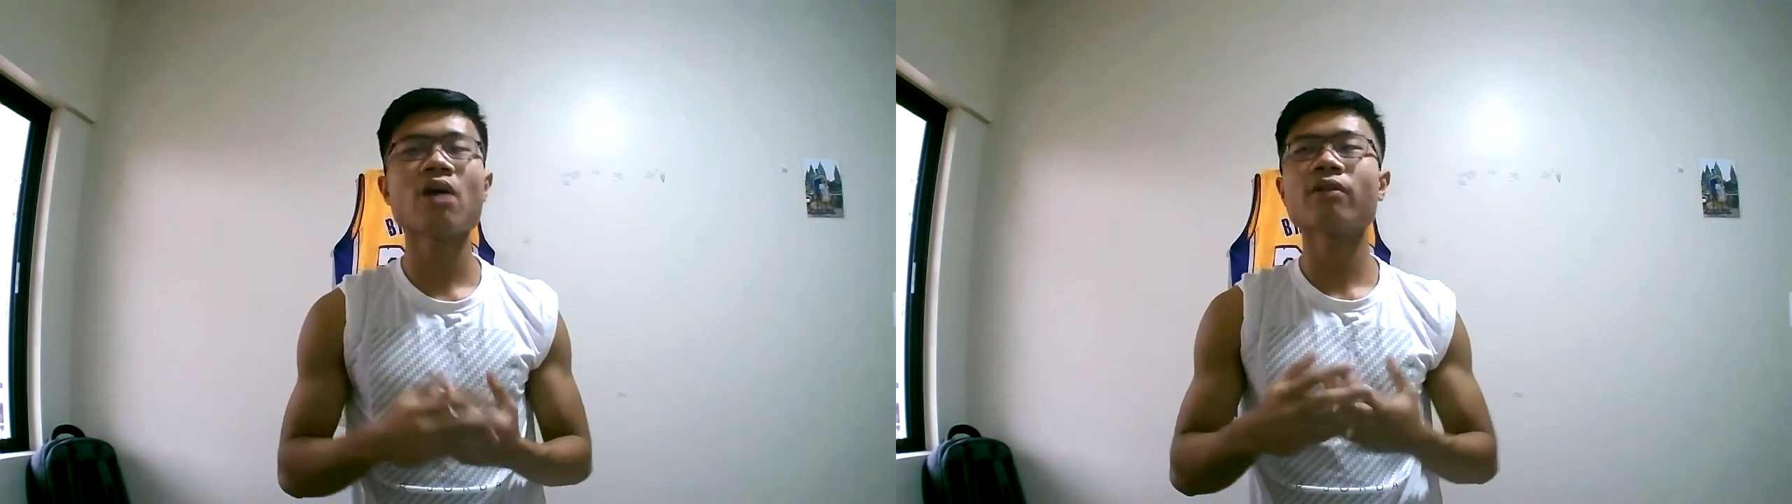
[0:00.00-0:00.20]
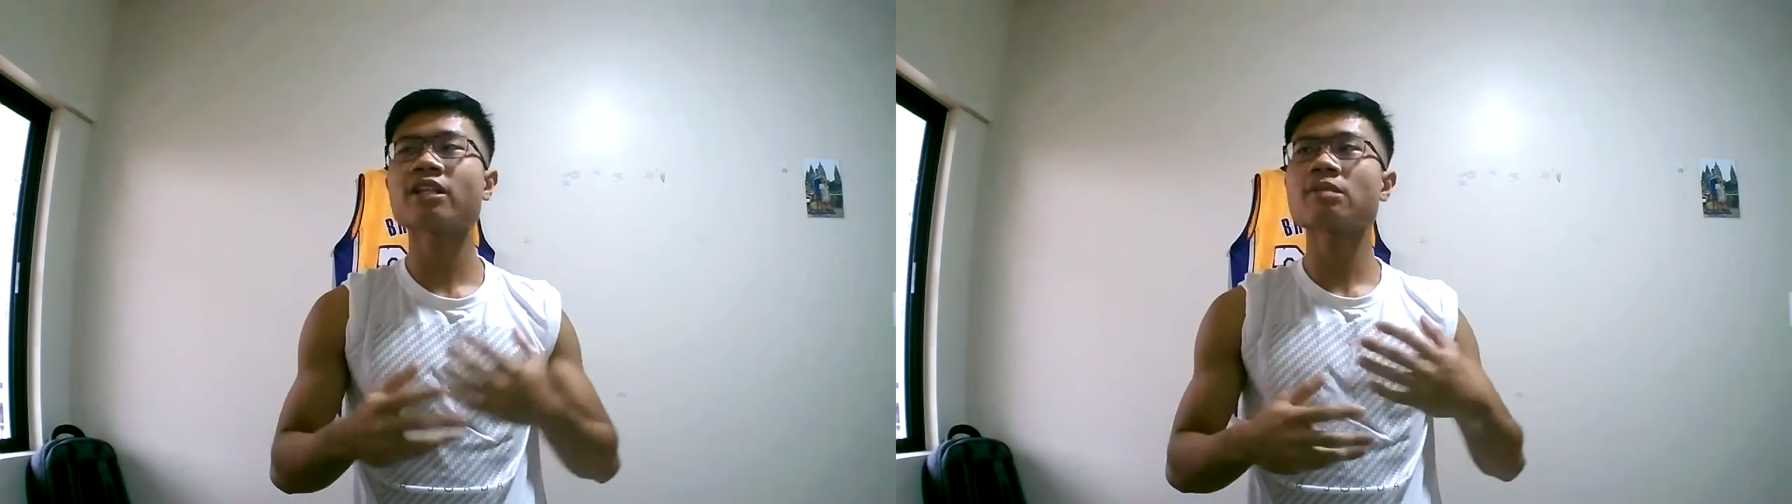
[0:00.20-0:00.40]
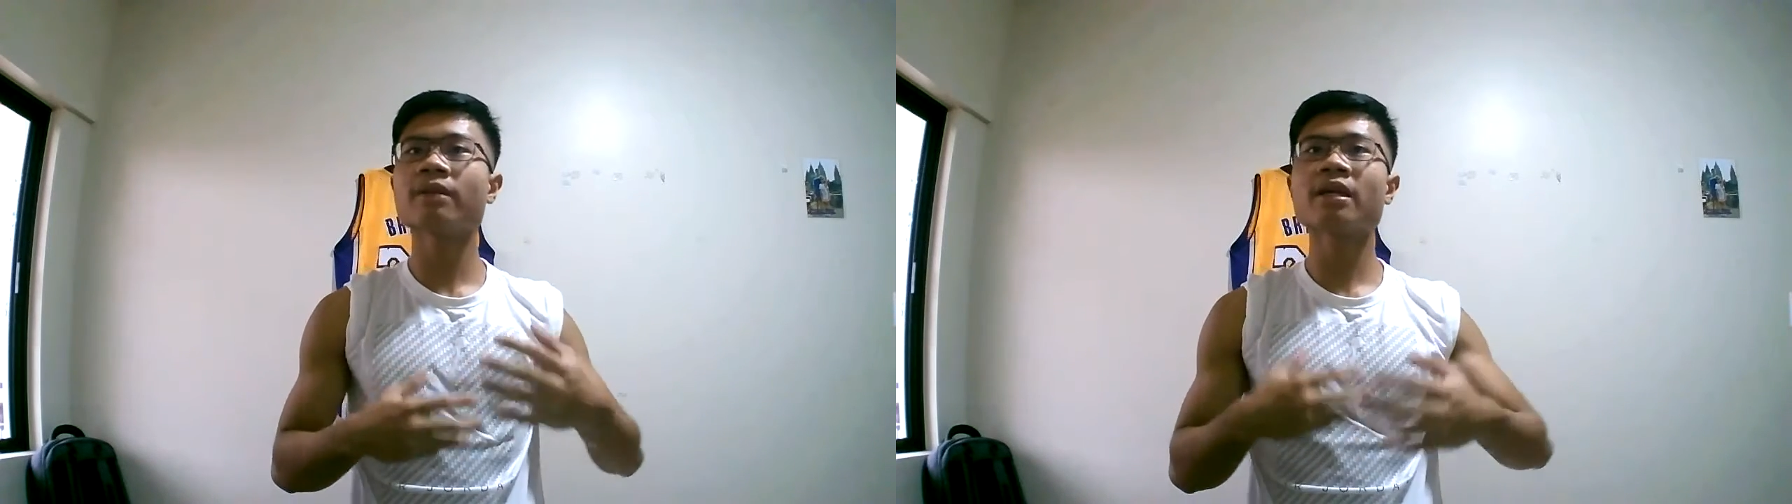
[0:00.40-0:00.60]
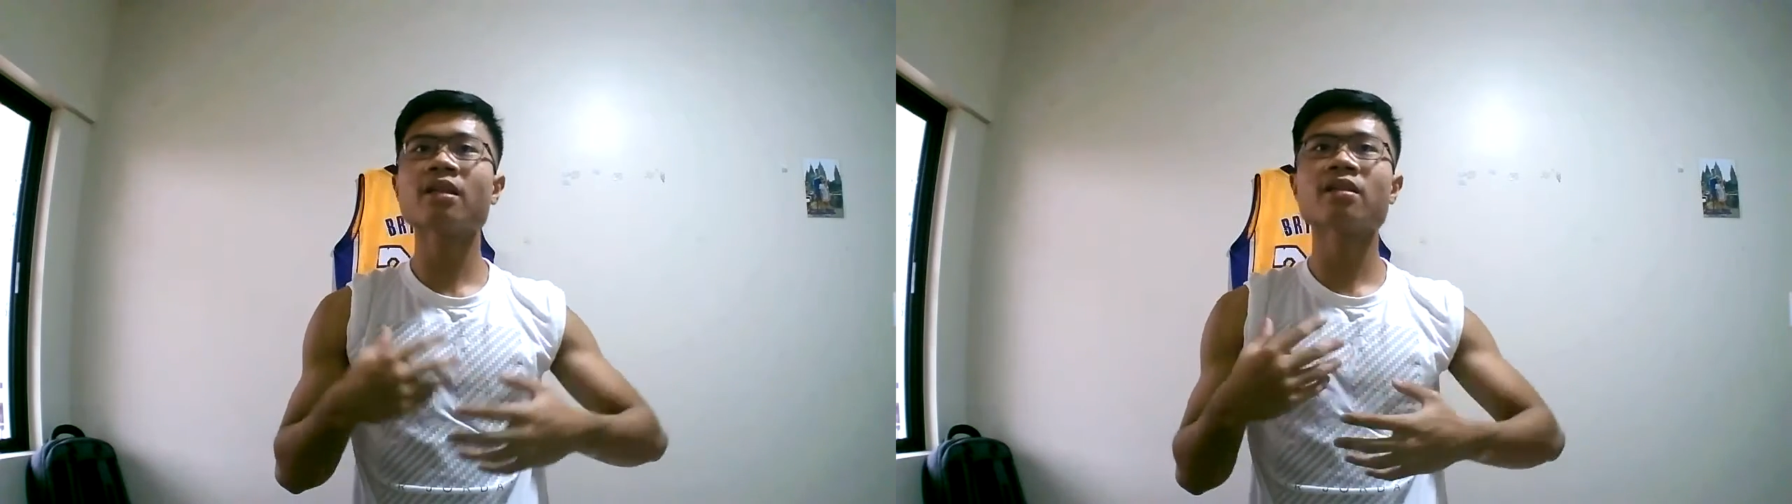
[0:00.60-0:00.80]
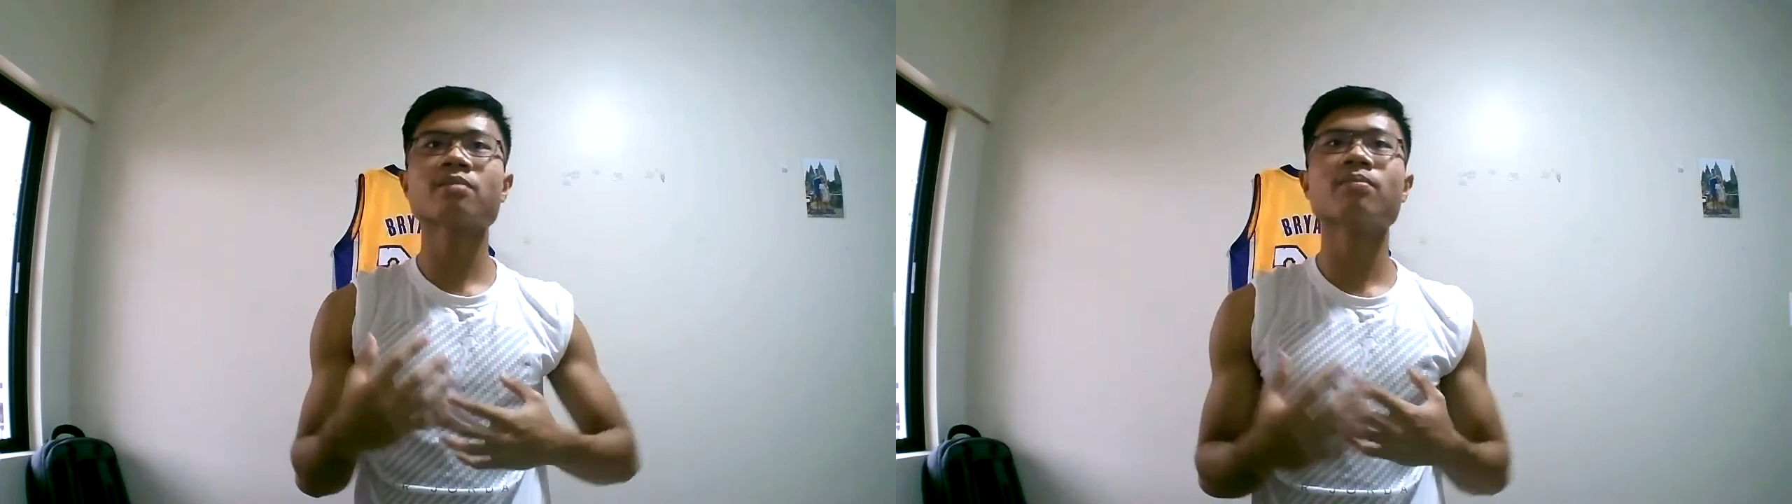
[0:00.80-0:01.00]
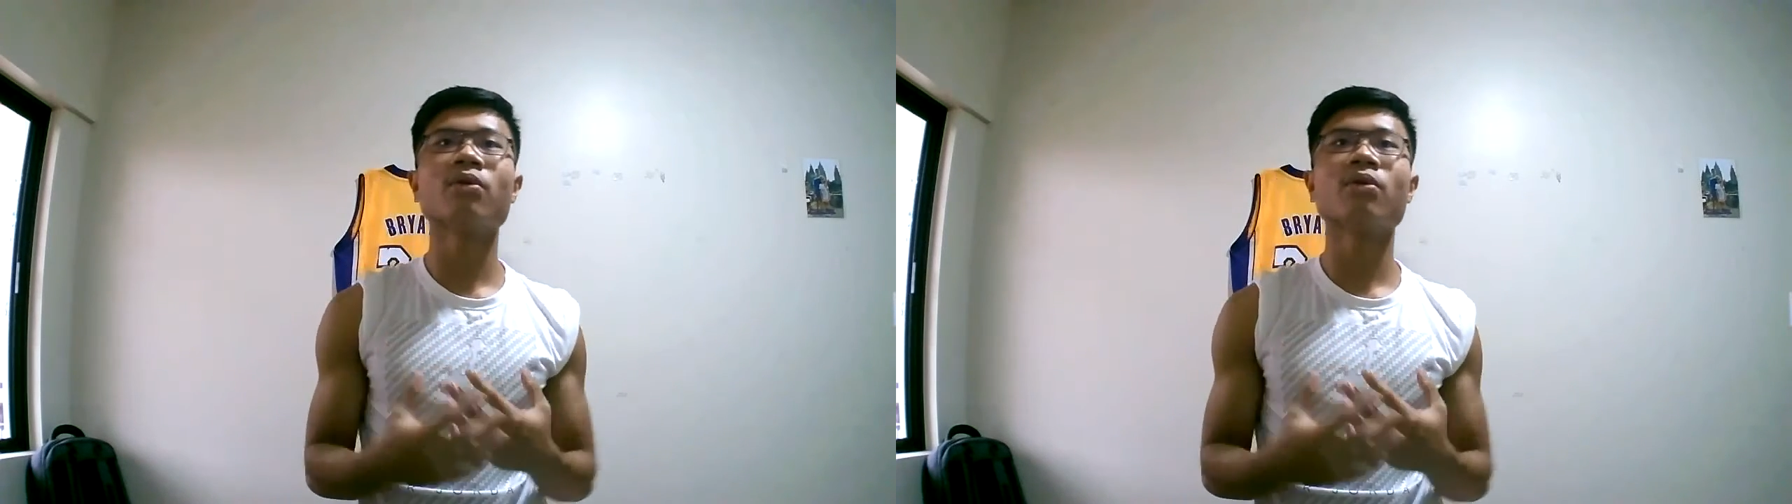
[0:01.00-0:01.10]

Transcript: I'll explain this